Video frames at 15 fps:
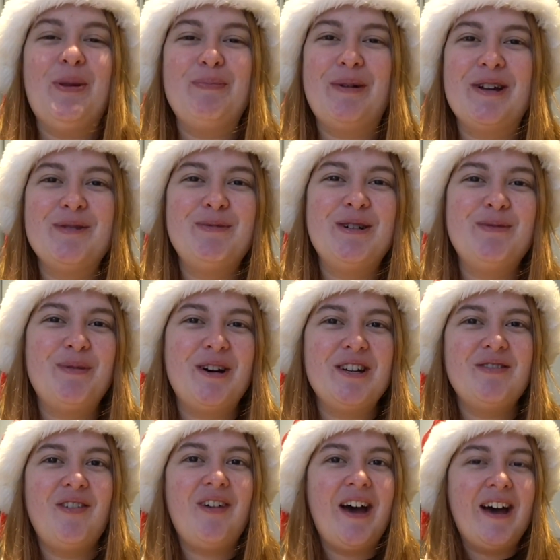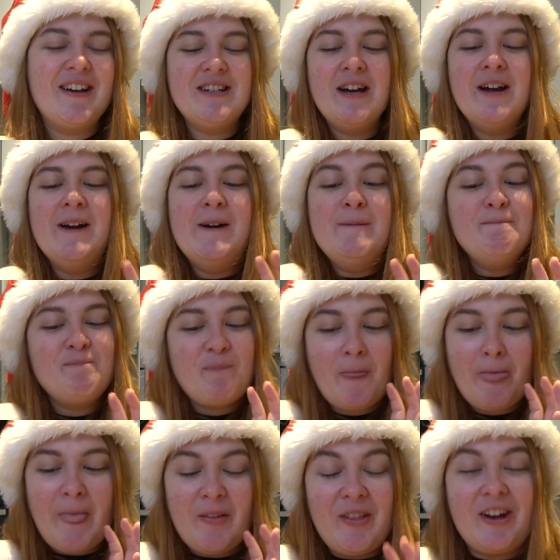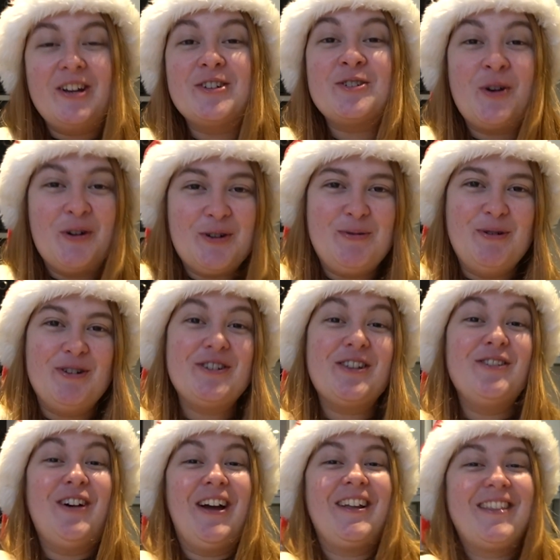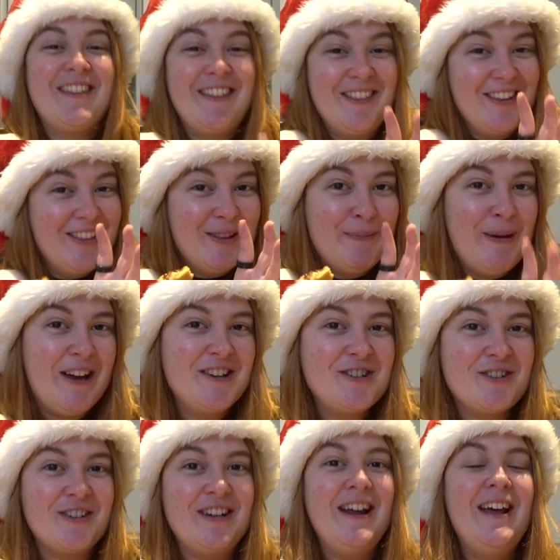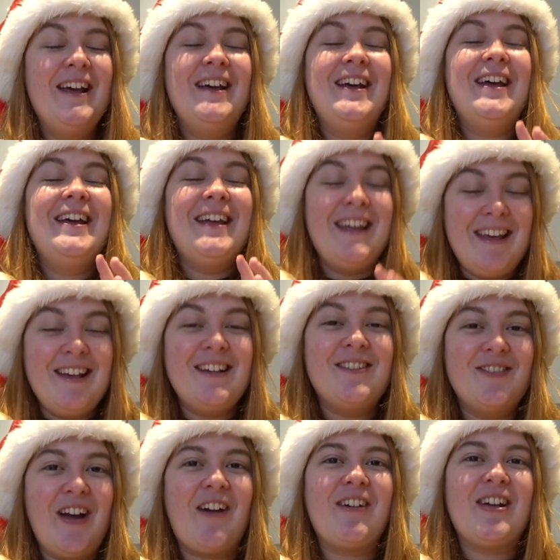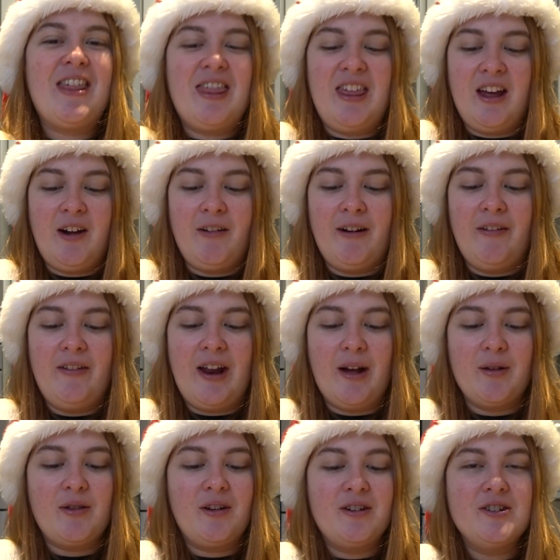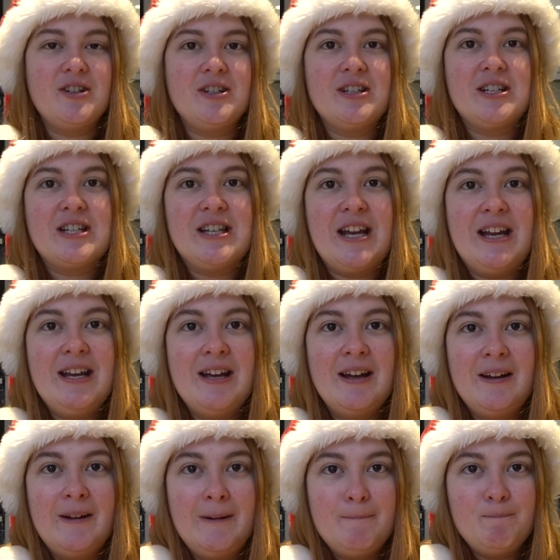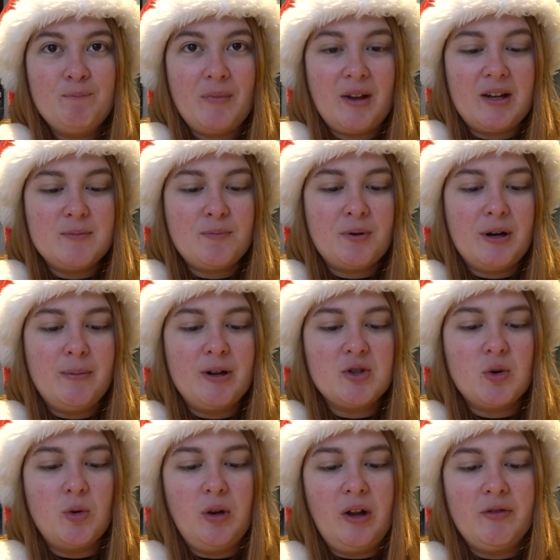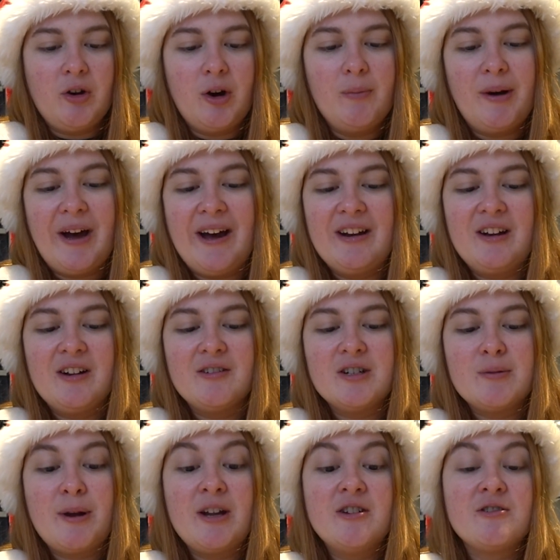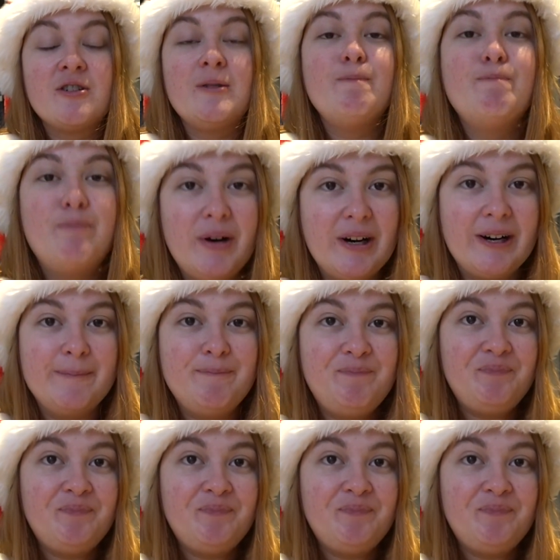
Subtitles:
the best mince pies I've ever had. That is contributing to the fact that the pastry is very thick around the outside, as you can see. That's pretty much all I've got in my hand here is pastry, but